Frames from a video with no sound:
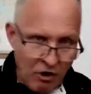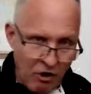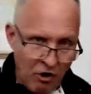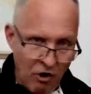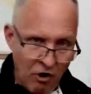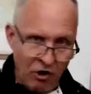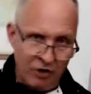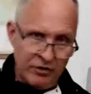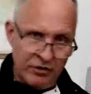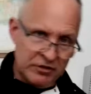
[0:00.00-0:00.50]

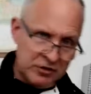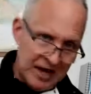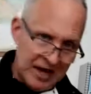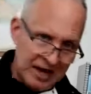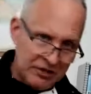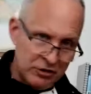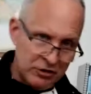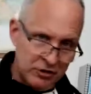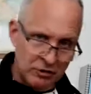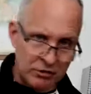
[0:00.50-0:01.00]
are the
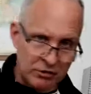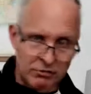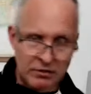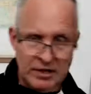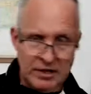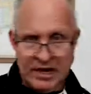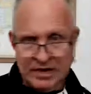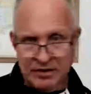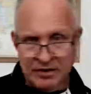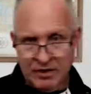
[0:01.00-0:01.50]

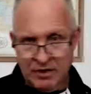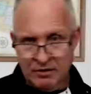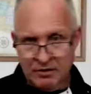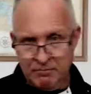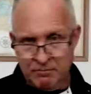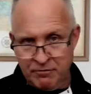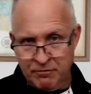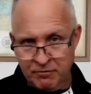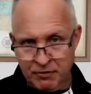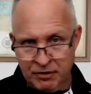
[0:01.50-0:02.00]
sagittal and
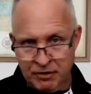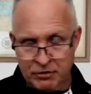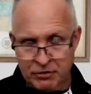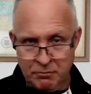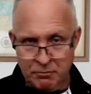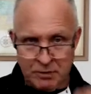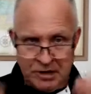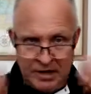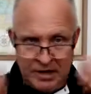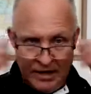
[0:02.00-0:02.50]
the
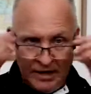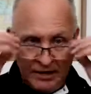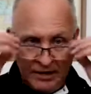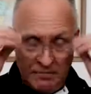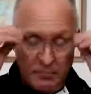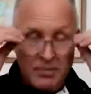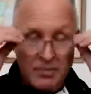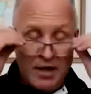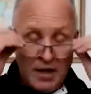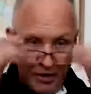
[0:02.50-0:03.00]
frontal
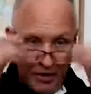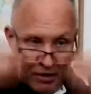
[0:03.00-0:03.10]
plane.